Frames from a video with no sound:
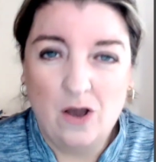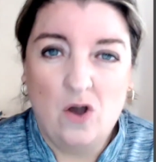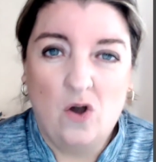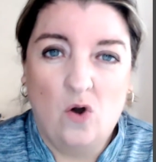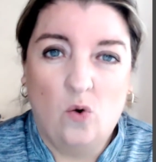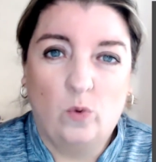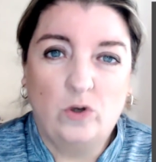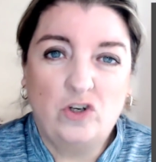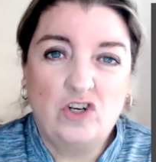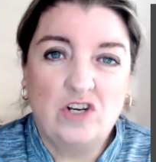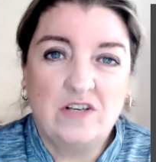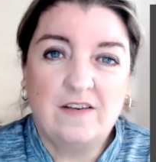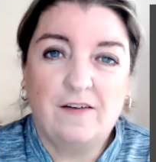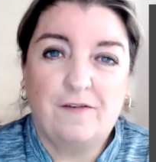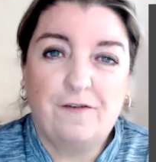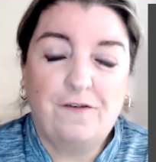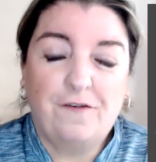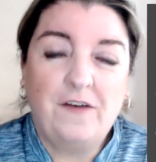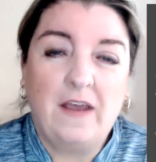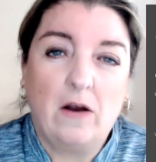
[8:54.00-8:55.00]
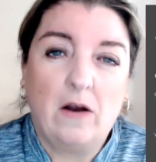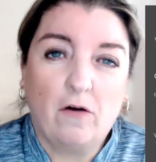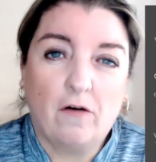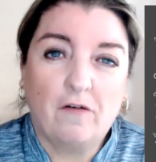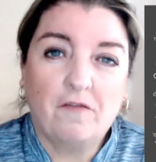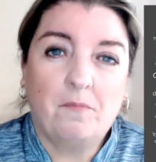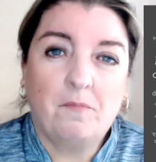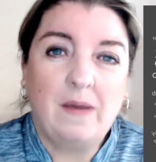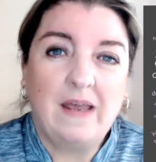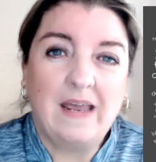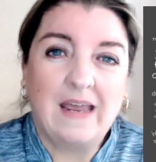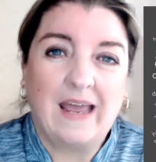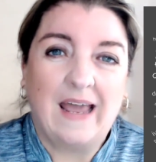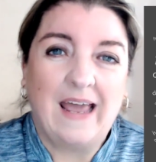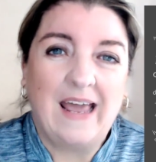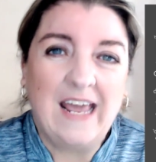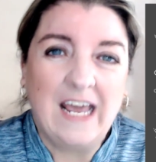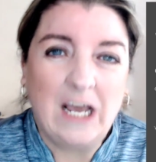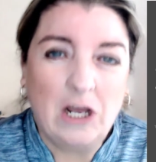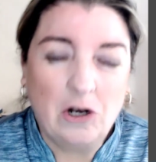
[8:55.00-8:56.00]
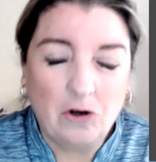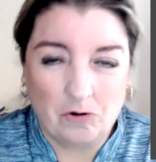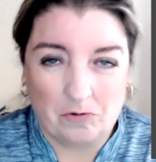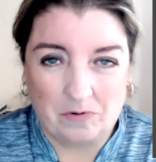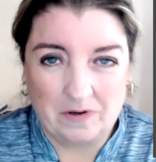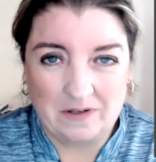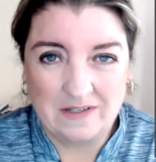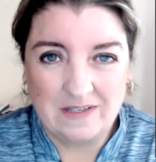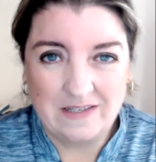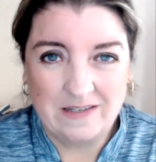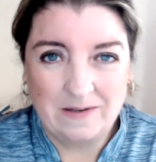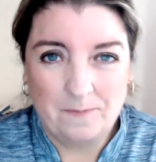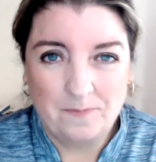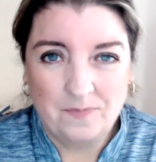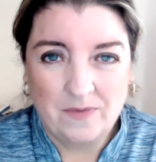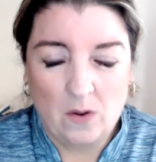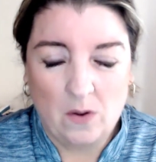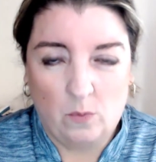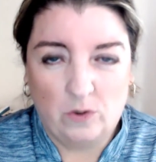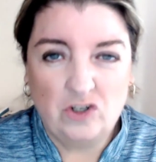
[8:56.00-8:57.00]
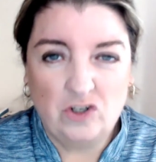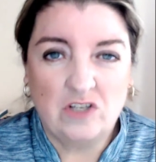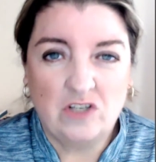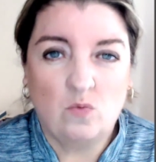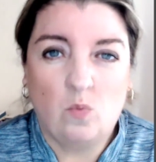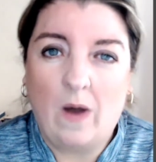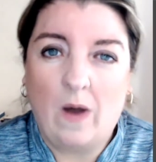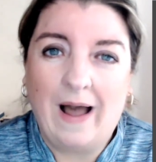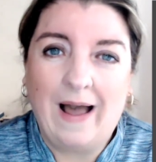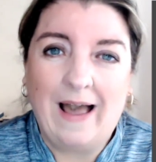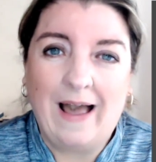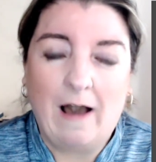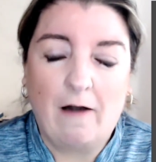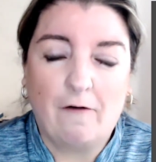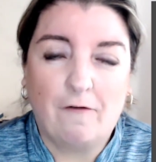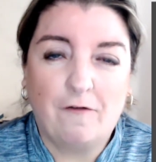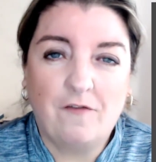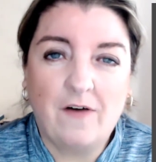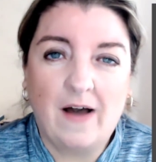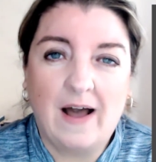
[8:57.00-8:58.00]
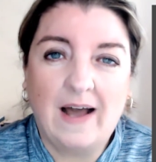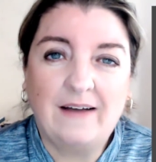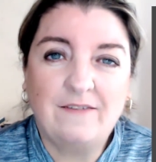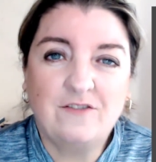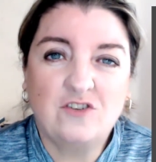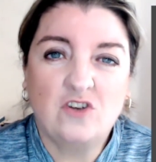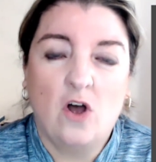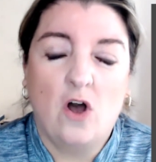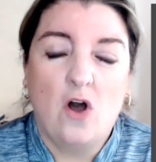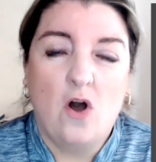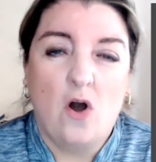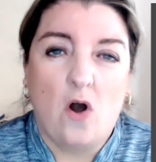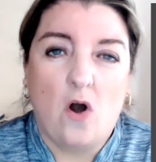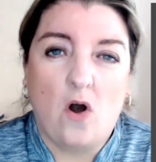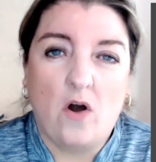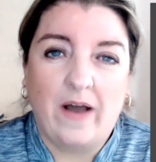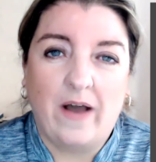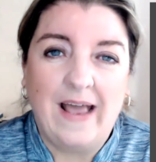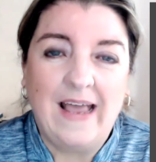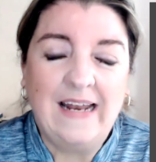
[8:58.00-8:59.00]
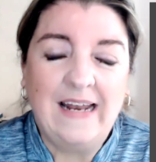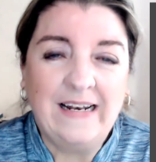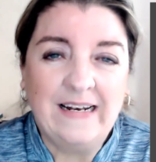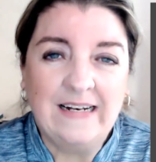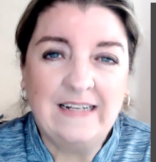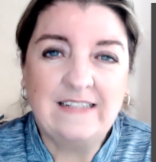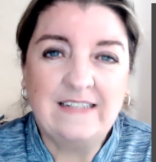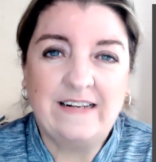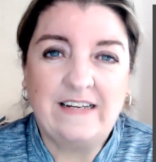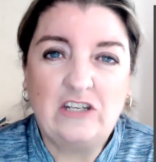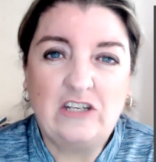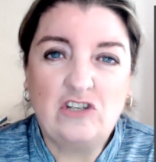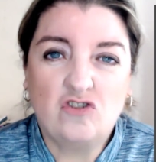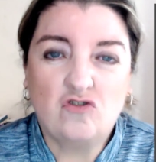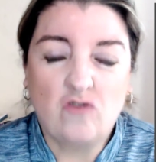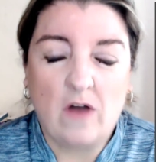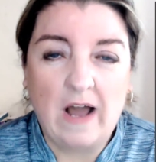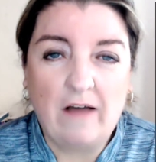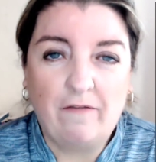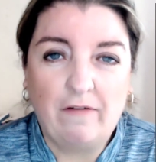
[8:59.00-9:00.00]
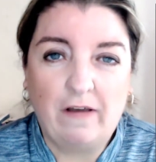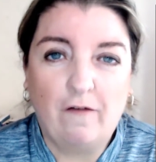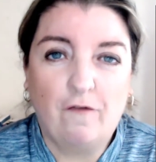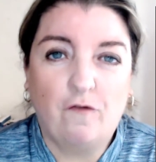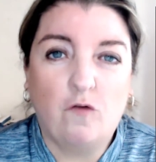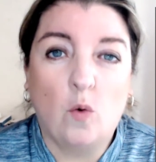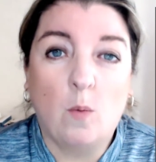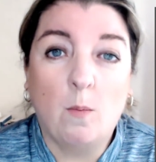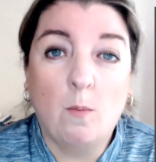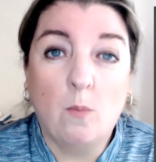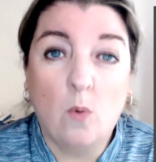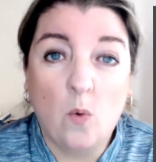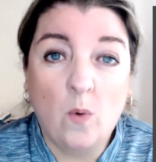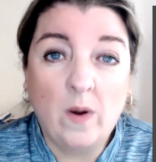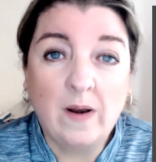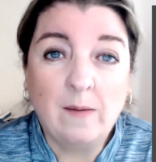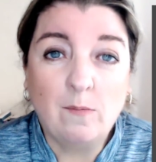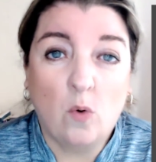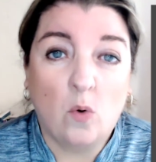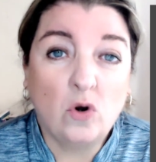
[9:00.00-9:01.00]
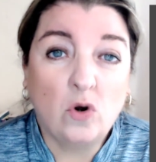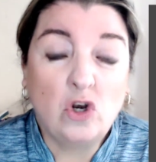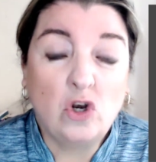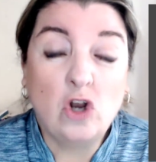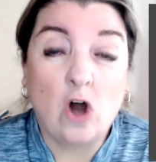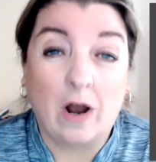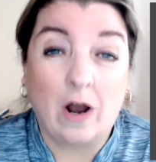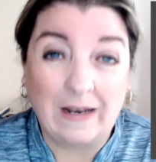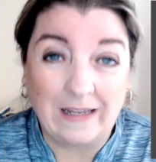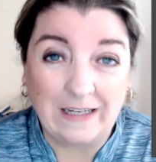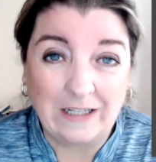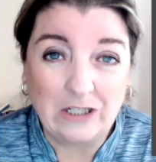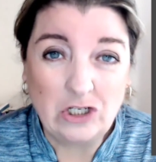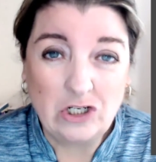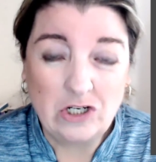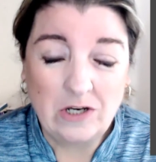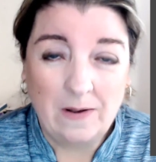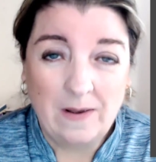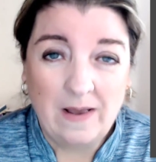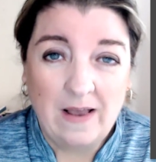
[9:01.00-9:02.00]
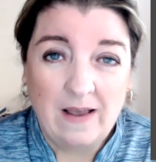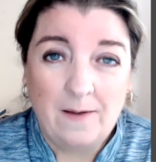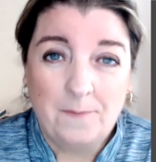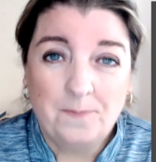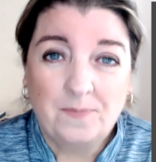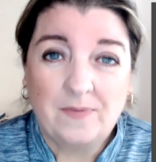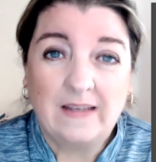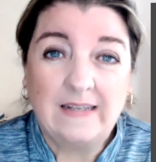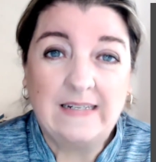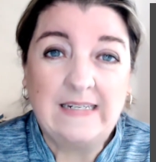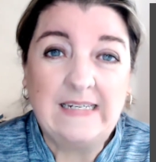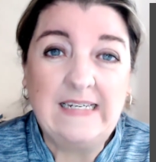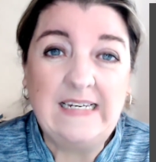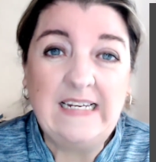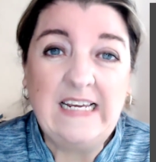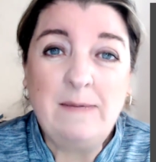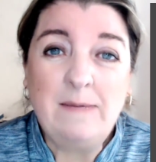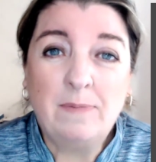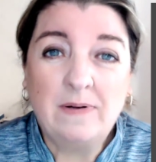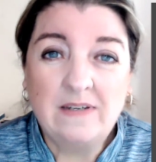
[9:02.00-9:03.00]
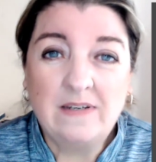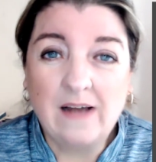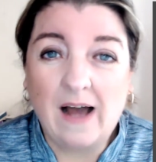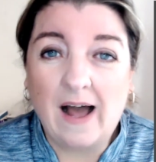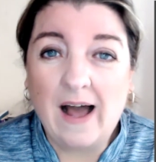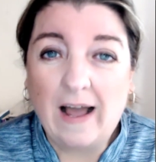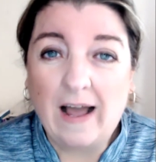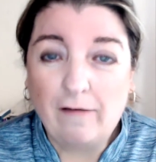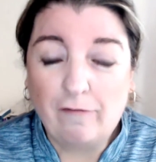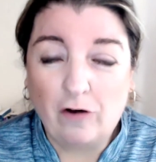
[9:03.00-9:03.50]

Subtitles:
which is a fear of being ignorant, which is why our 5s are endlessly striving for more and more knowledge, deep dive